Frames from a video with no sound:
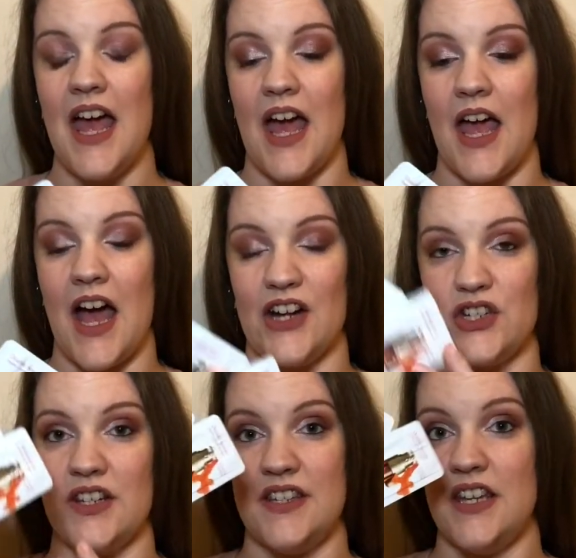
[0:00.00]
As
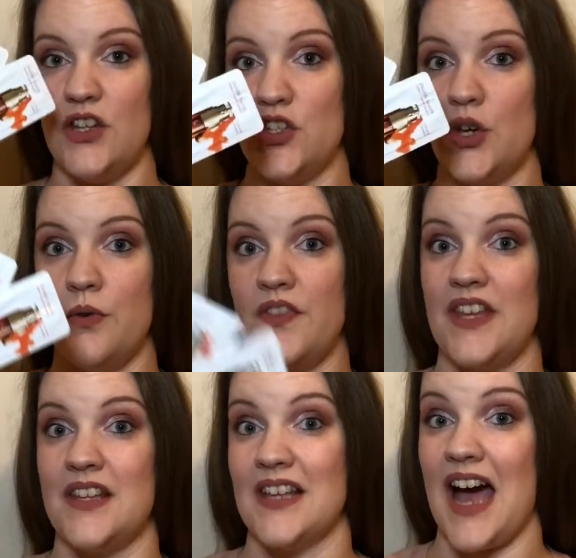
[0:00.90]
you can see, 2 of
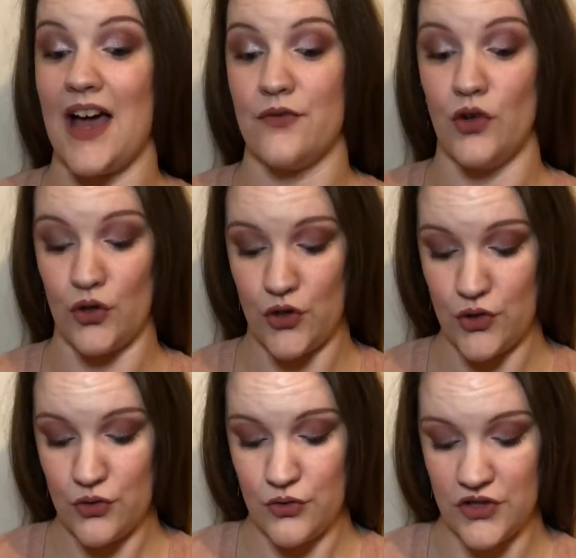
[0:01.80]
these I've not
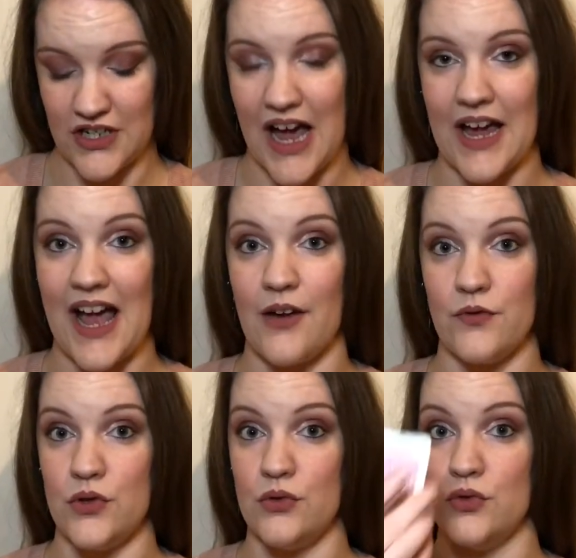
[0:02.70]
used. I
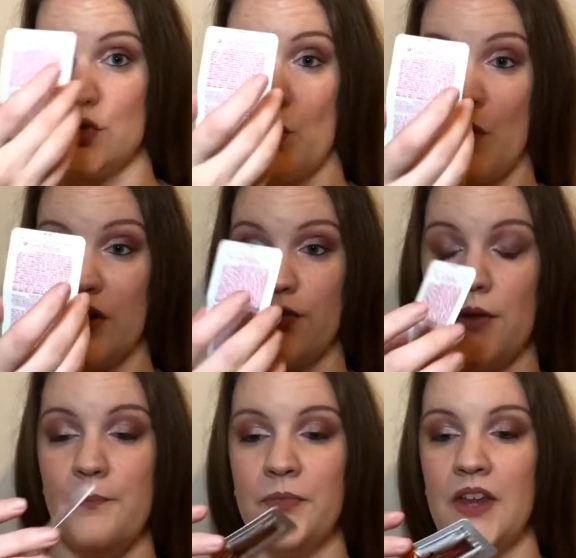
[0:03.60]
have used 1 of
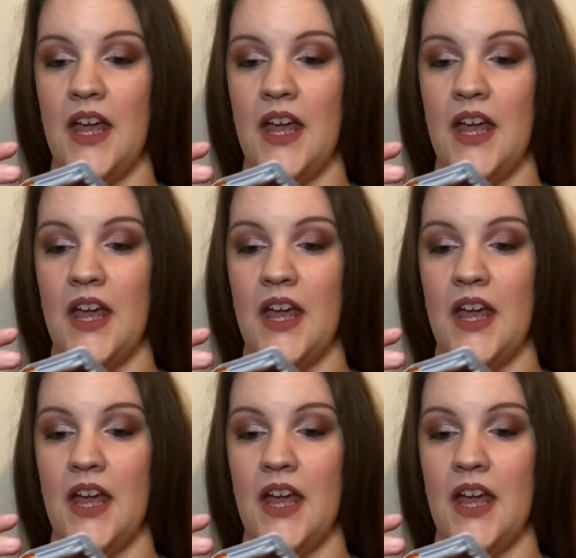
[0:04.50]
them.